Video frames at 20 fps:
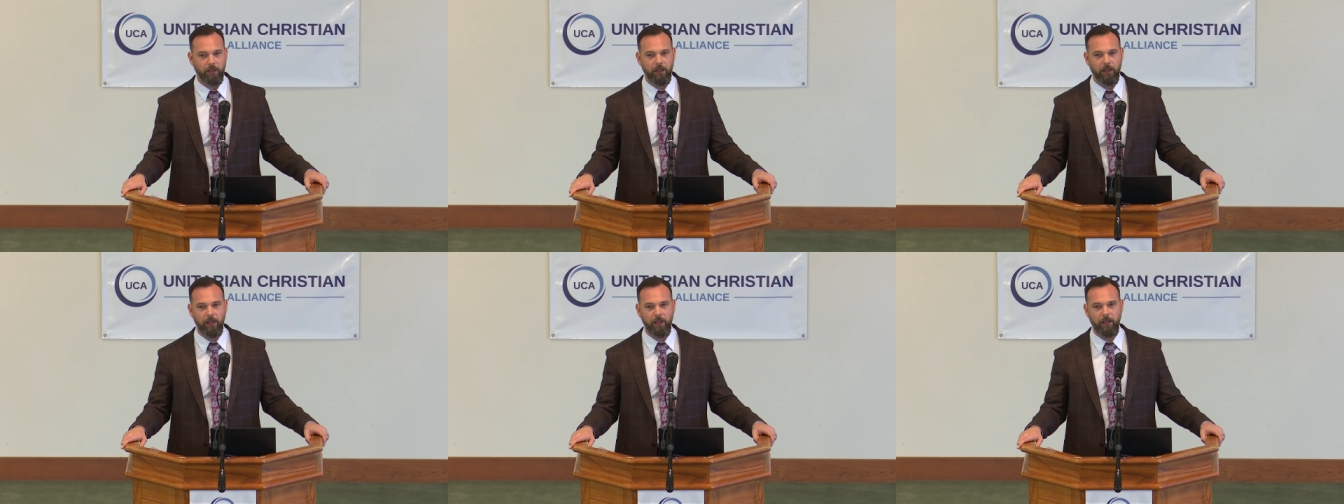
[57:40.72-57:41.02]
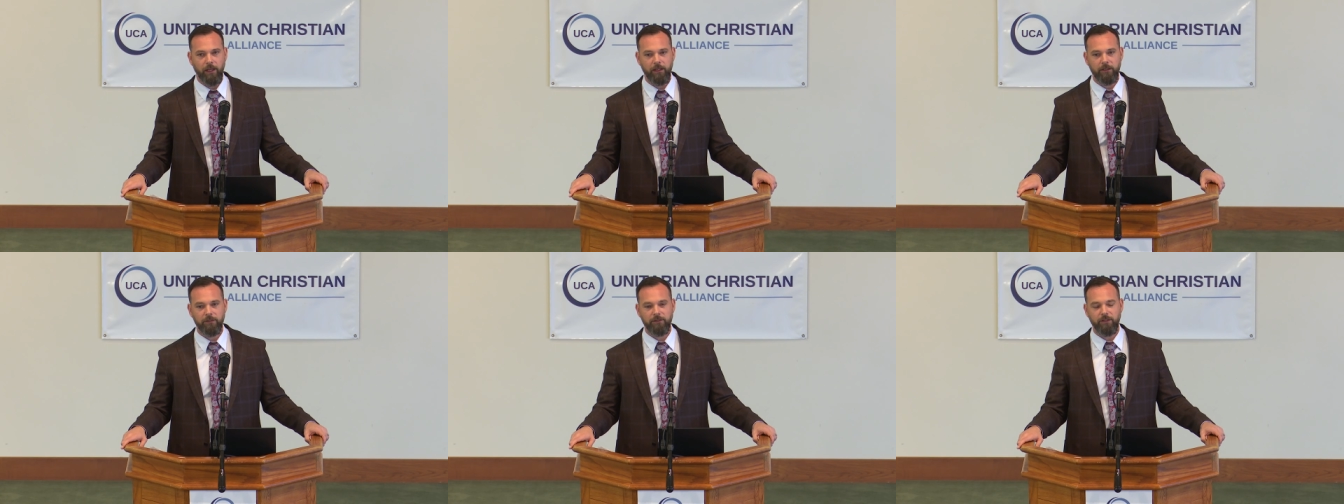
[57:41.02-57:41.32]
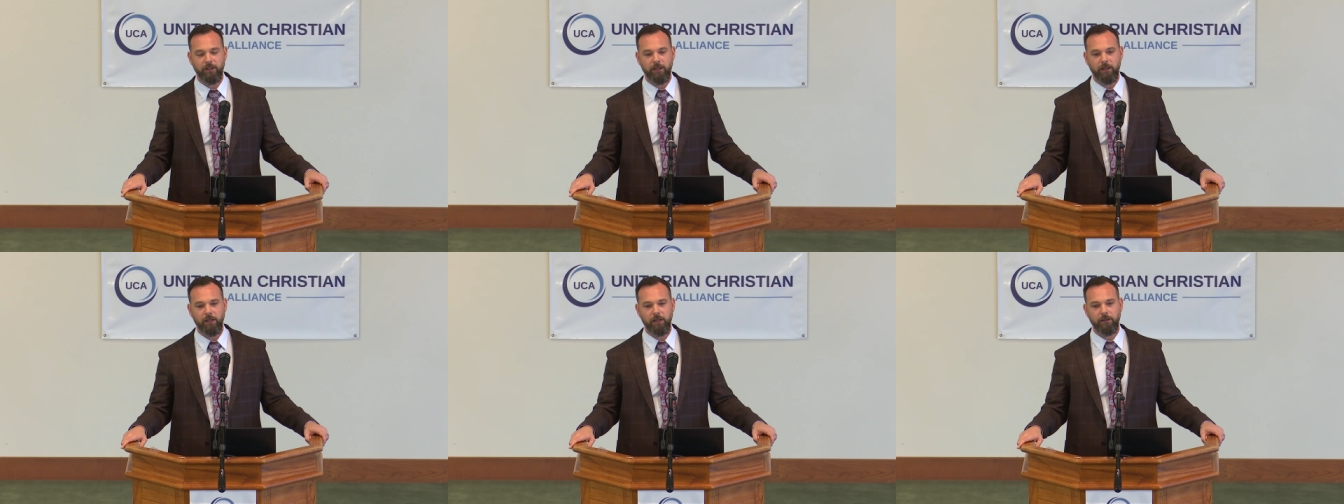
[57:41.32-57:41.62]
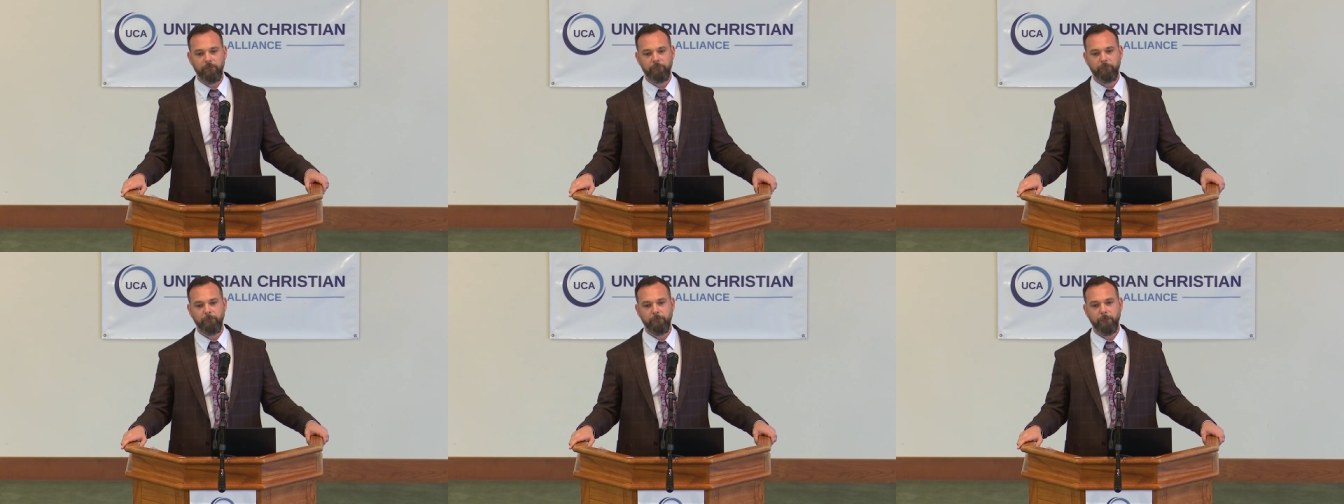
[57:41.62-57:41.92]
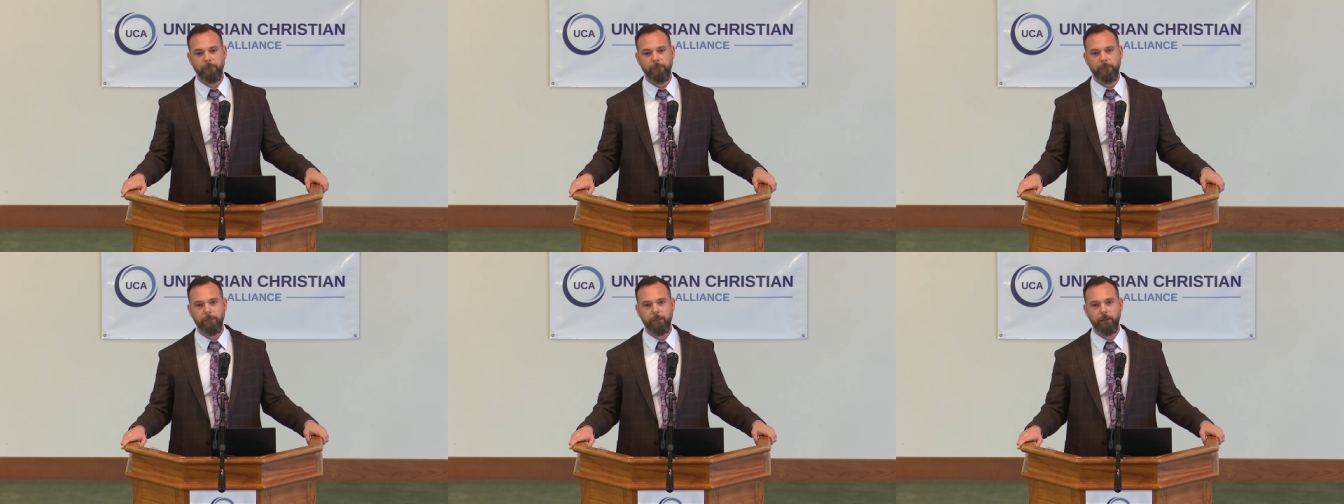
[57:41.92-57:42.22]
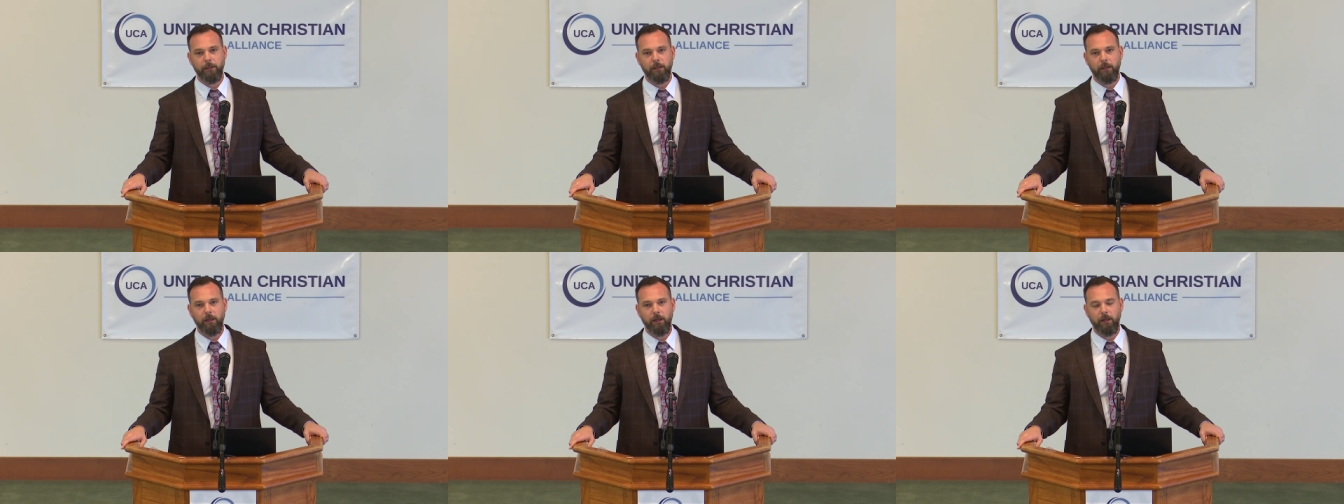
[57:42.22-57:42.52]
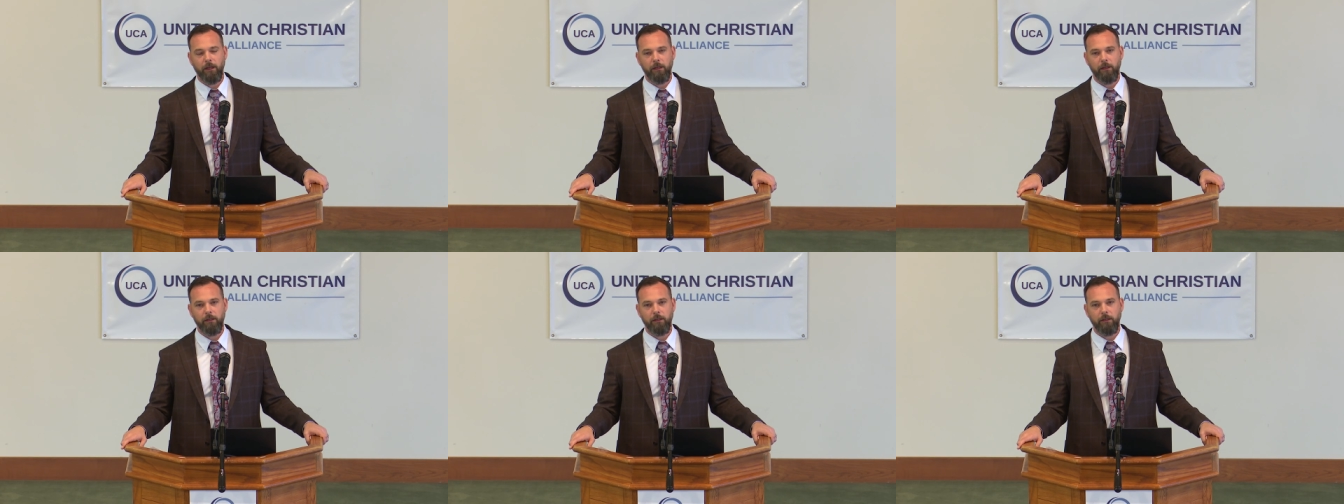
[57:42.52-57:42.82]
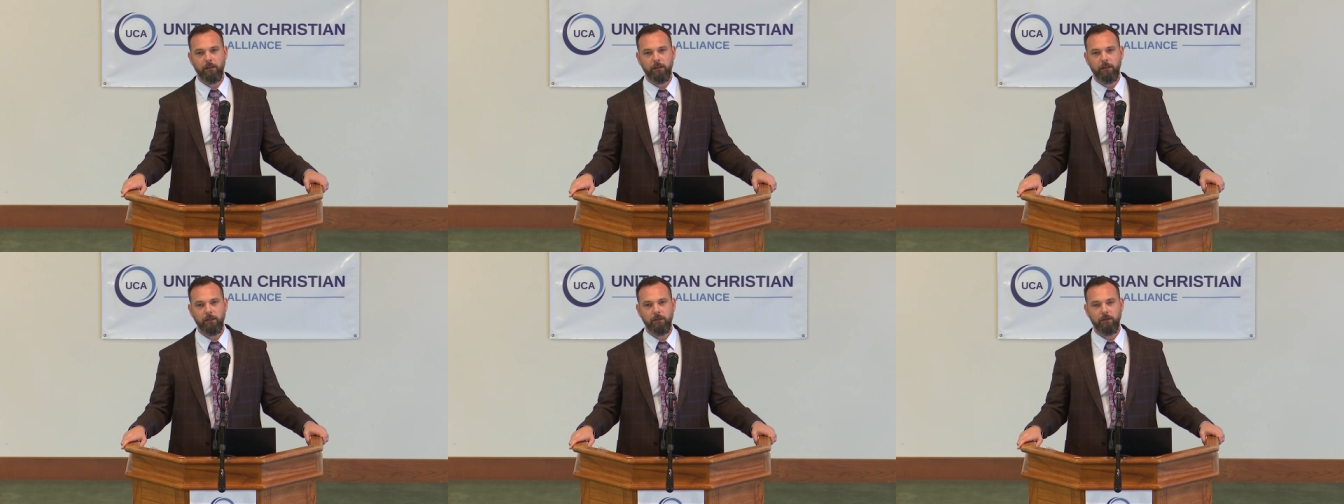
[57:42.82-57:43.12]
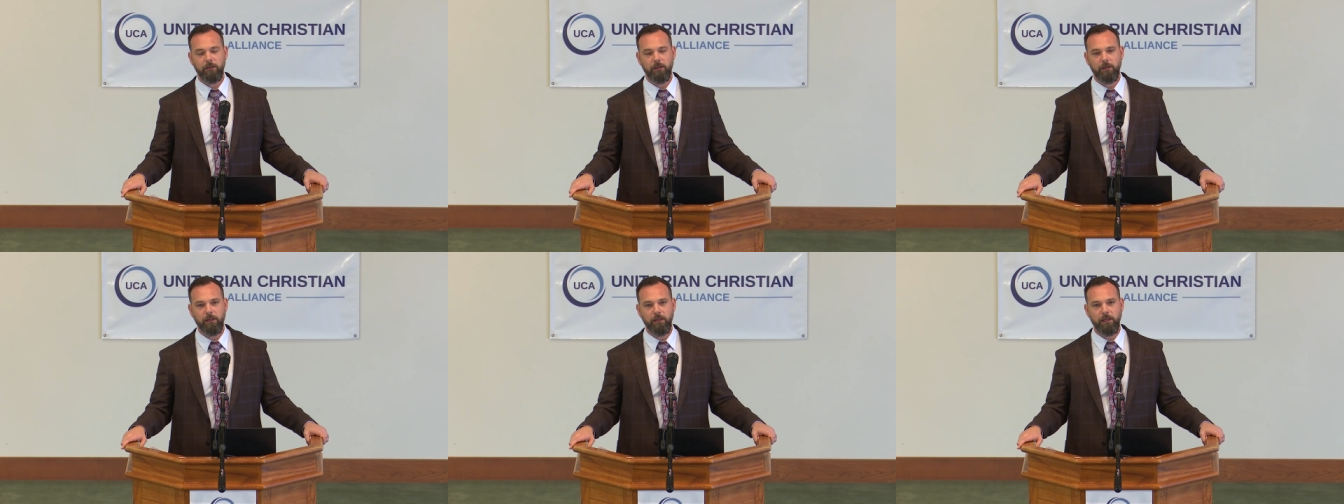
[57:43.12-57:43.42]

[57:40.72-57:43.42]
And um, it,